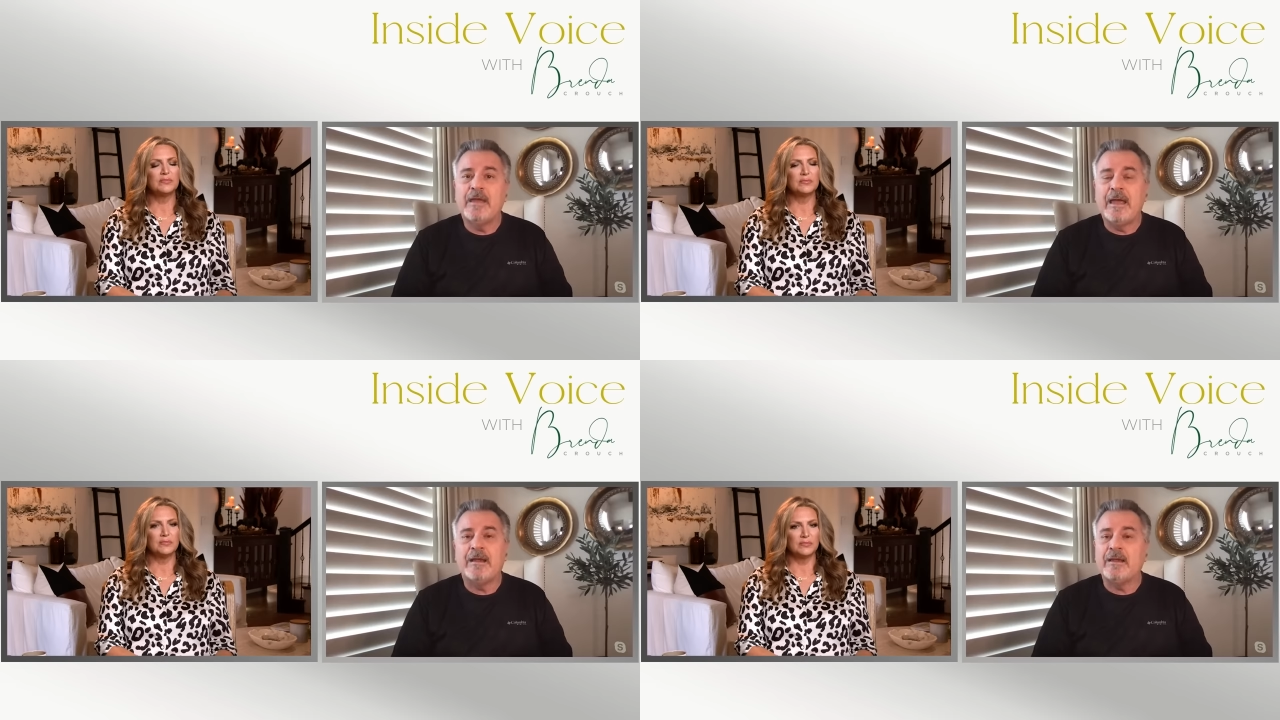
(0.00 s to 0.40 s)

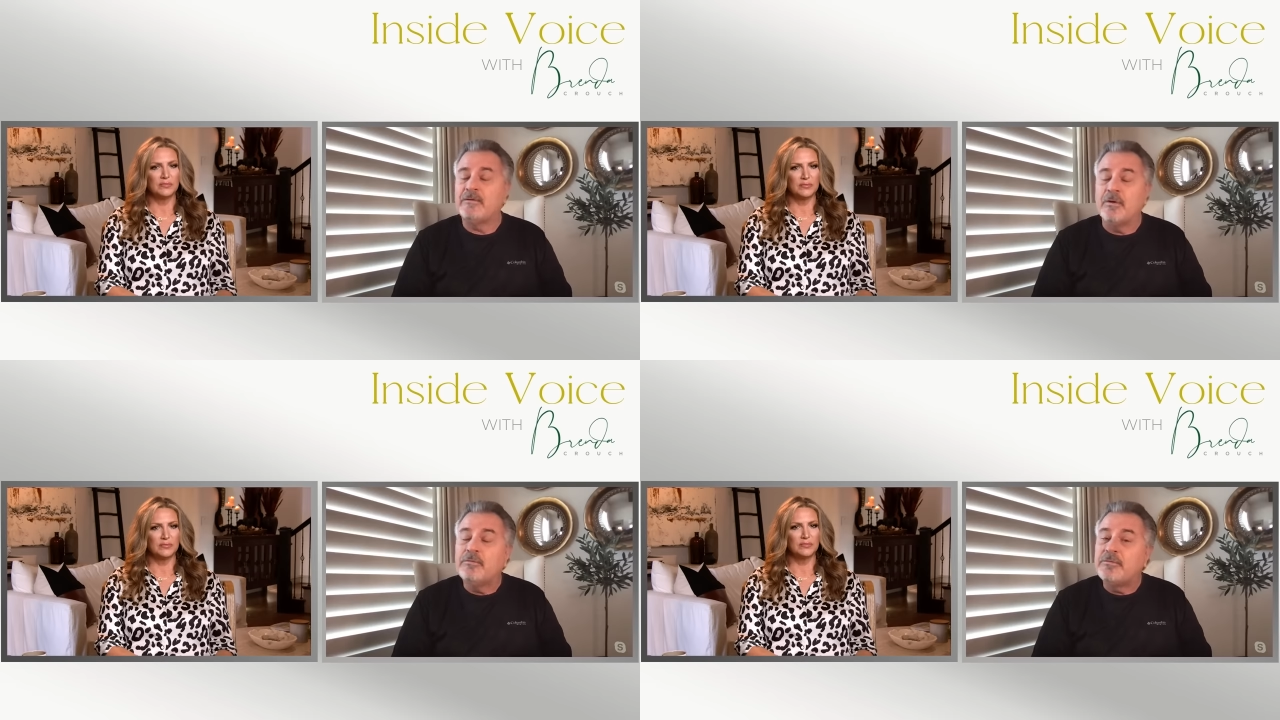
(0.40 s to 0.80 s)
Speaker 1: and I
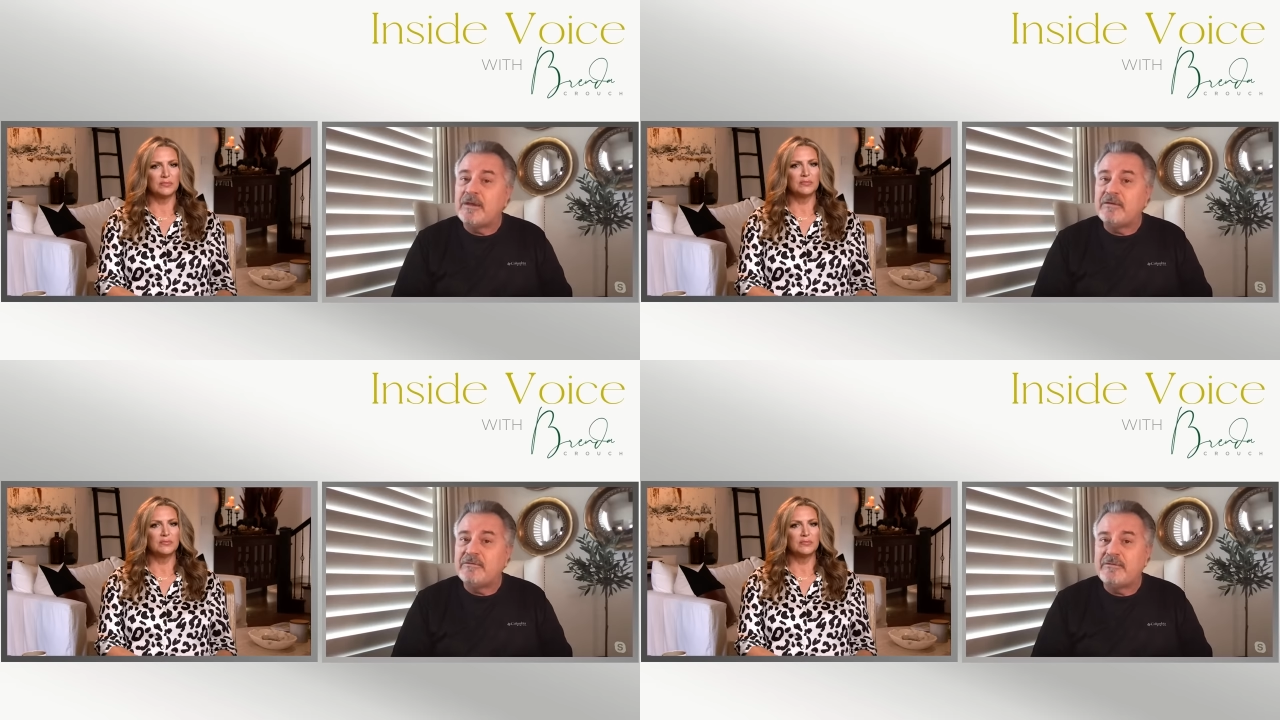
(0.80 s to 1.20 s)
don't
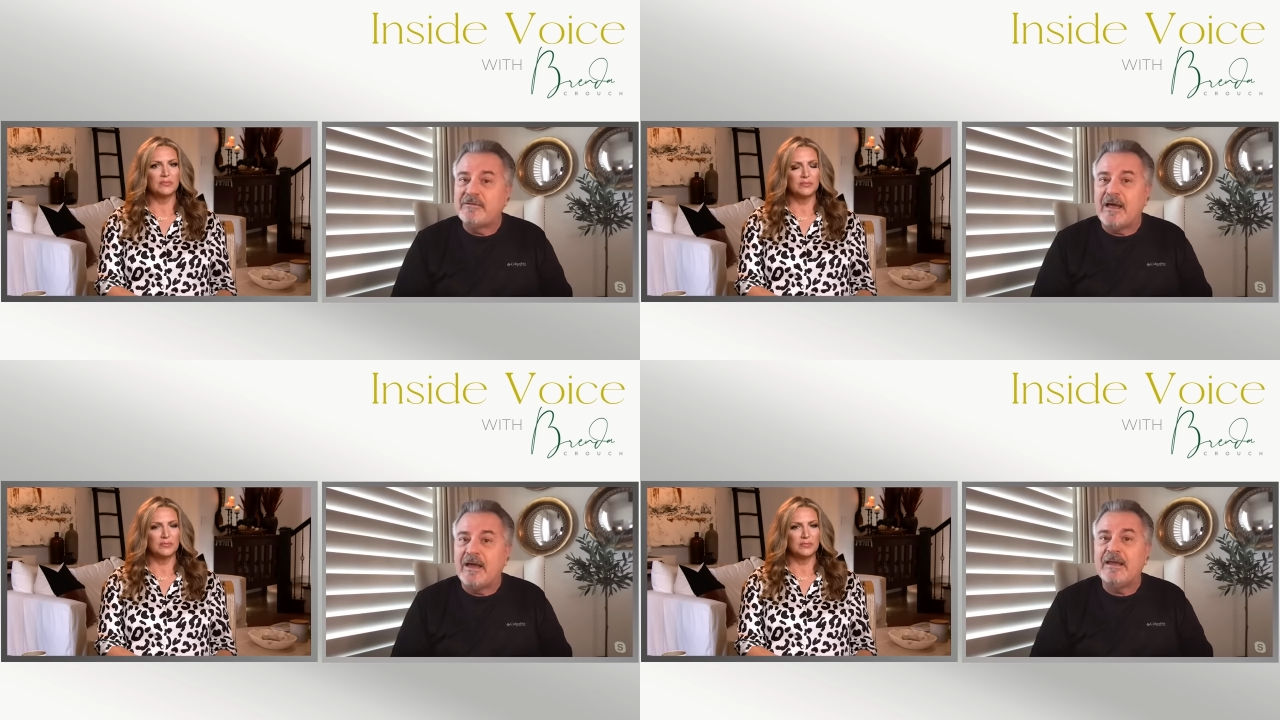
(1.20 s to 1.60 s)
think she's
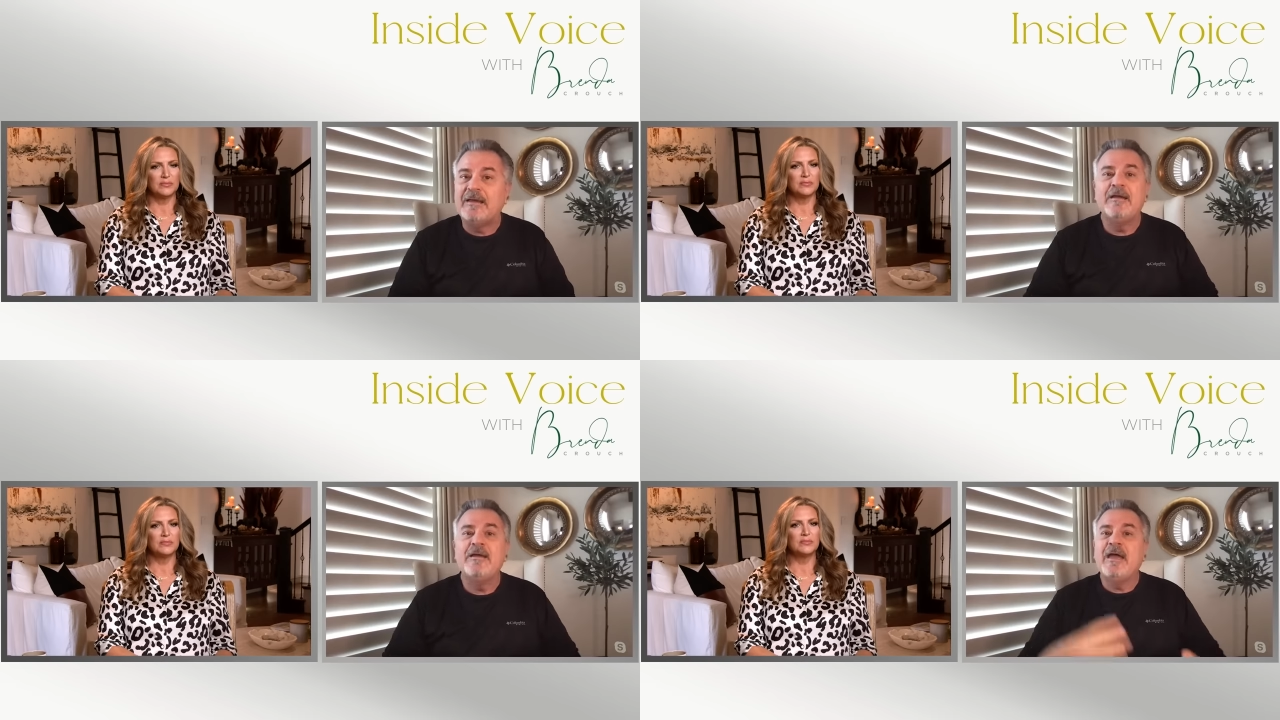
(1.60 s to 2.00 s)

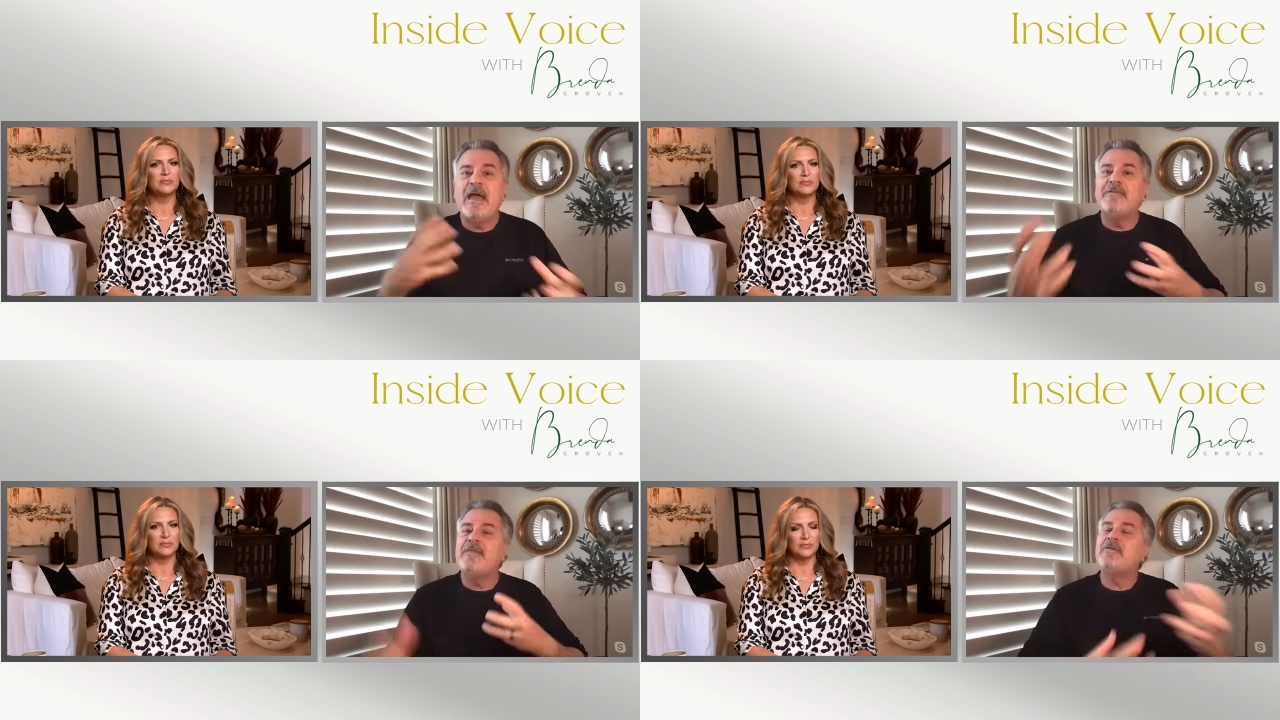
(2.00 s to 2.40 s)
lying.
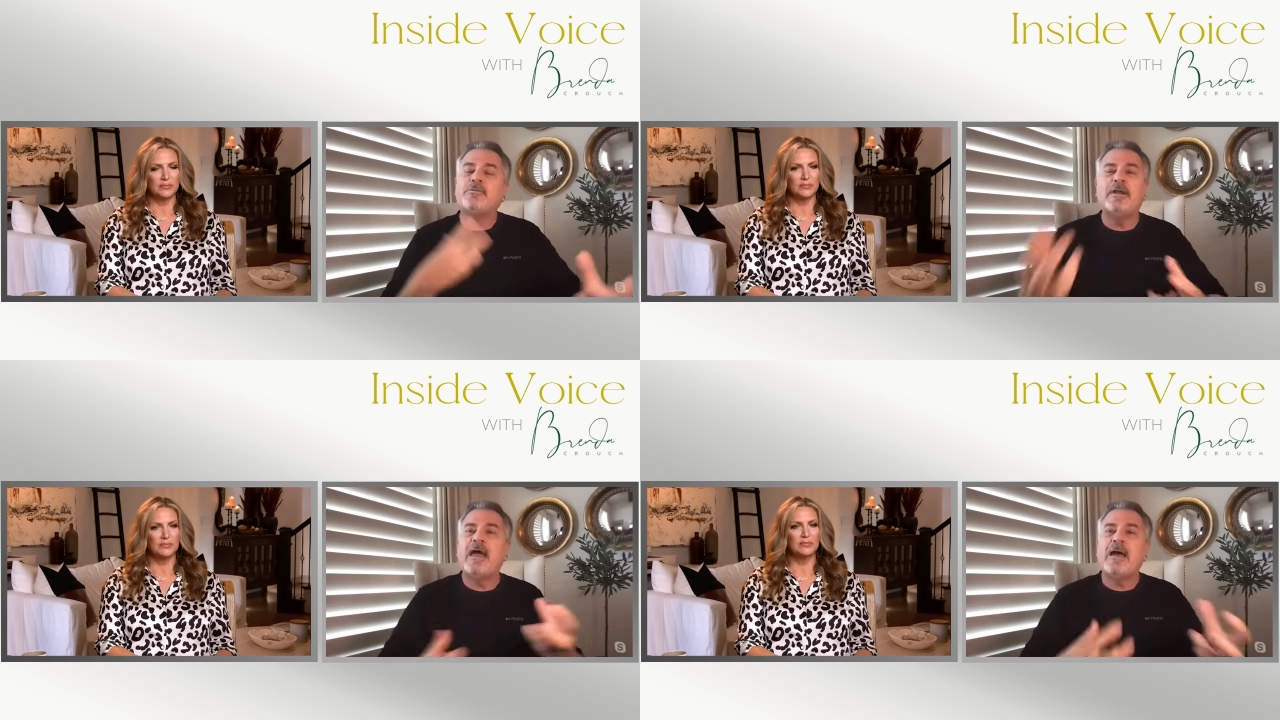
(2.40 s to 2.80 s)
And that's
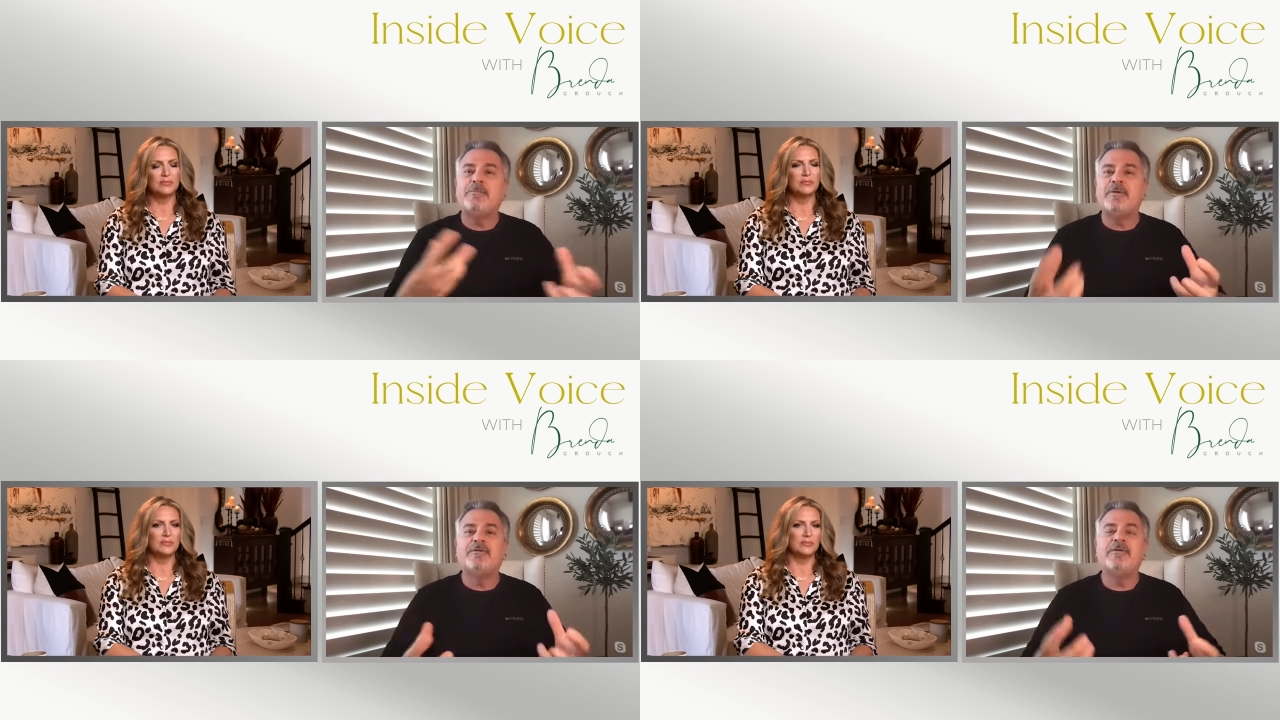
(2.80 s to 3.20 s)
what
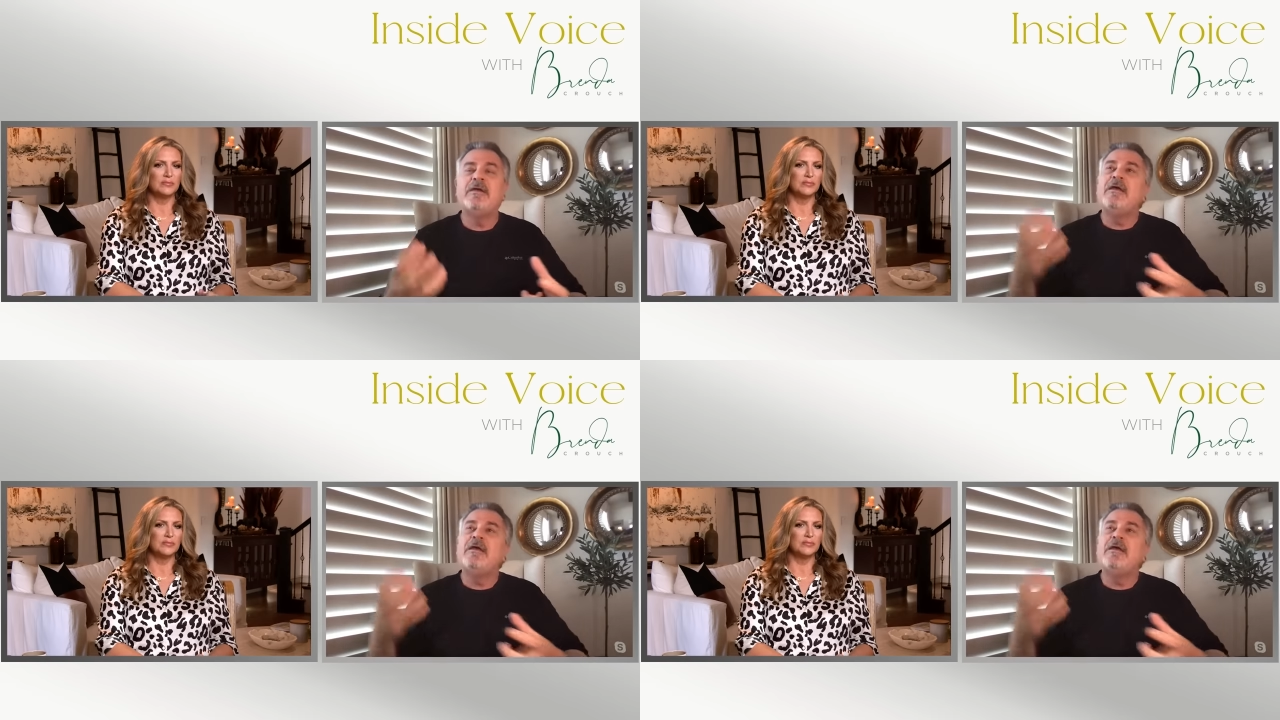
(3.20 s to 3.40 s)
happens.